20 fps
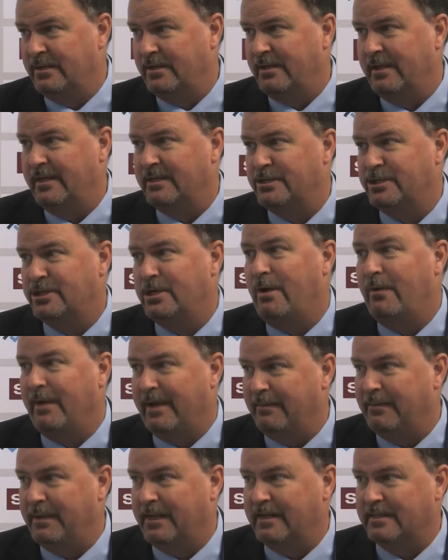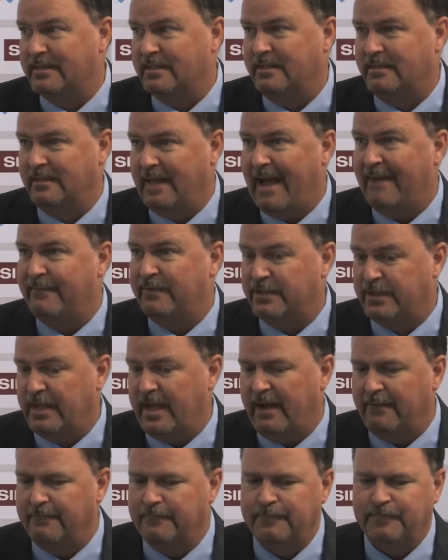it's showing because it averaged
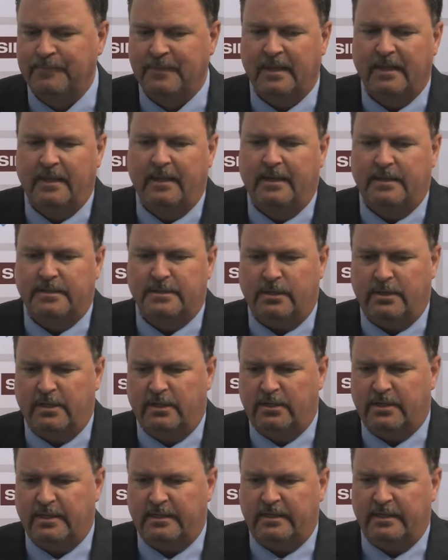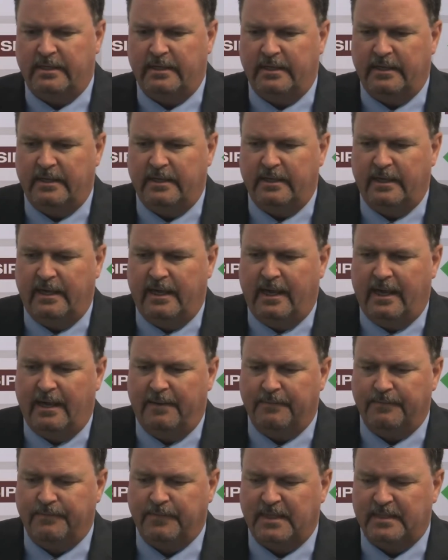out. So you look at the
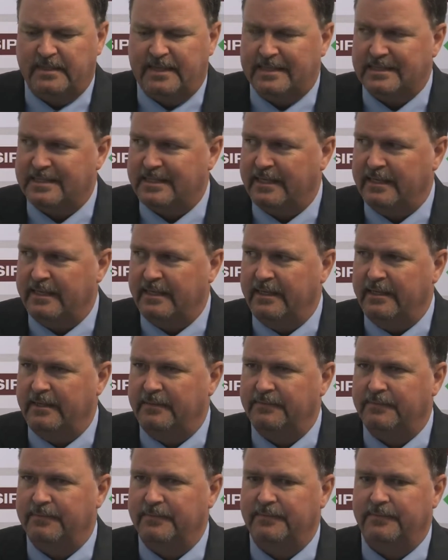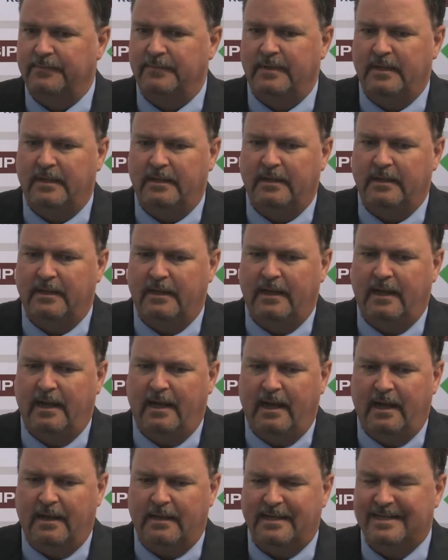density
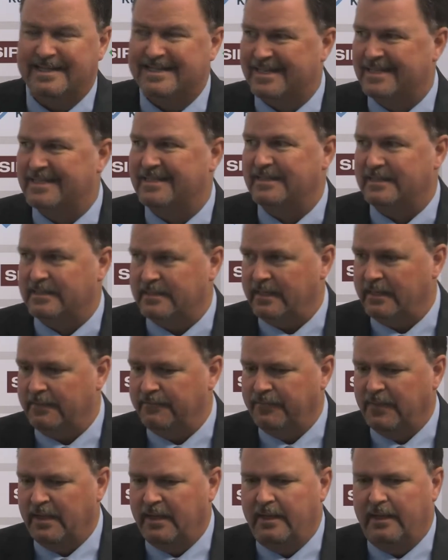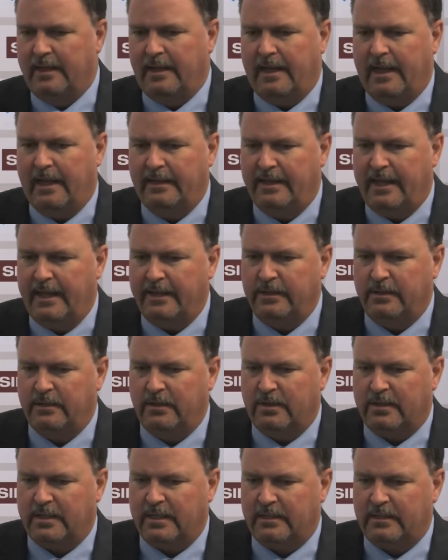consistency, and then you
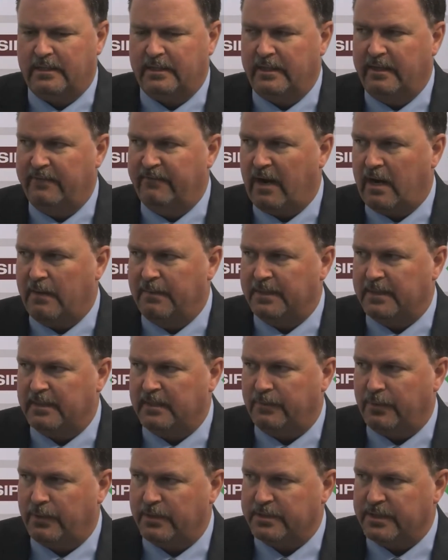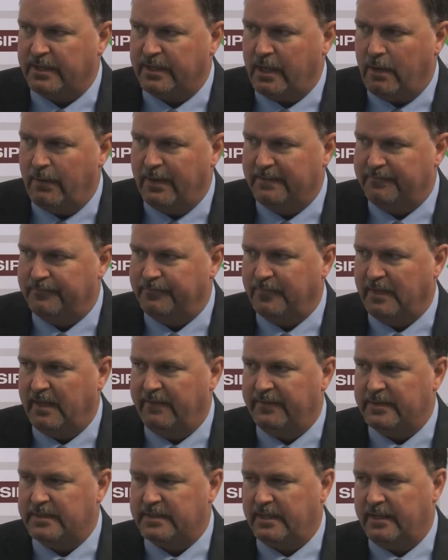look at the environment that the board's going to go in.
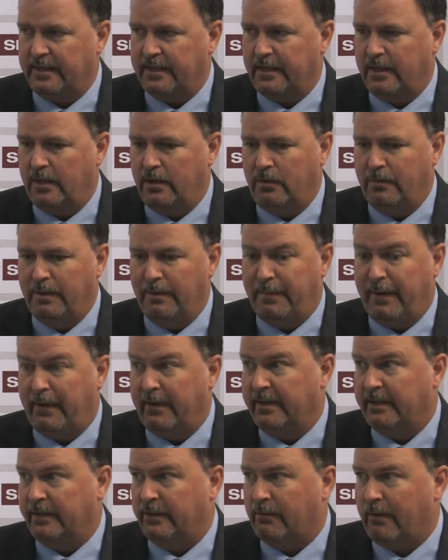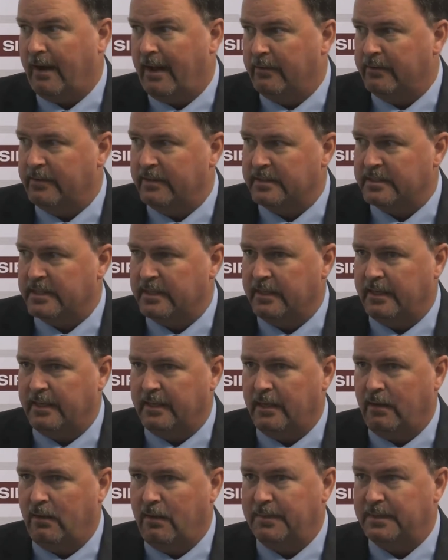If it's going to be buried in the ground, is it going to
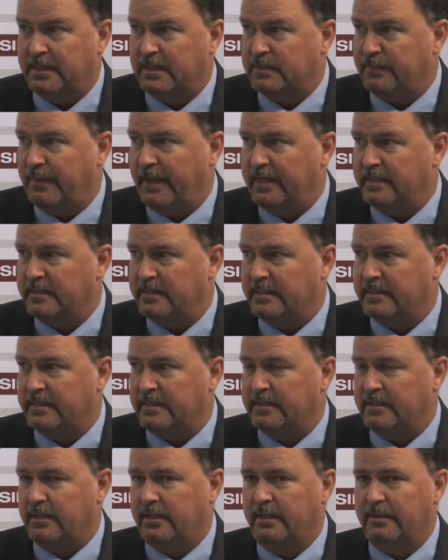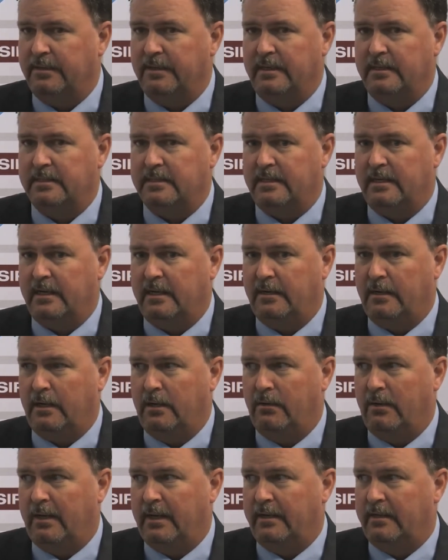go up into space? Is it going to
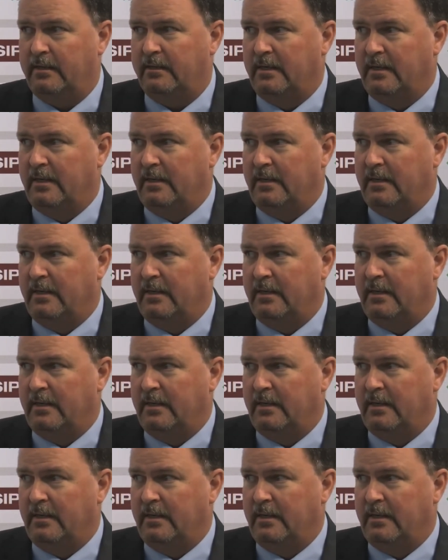go on a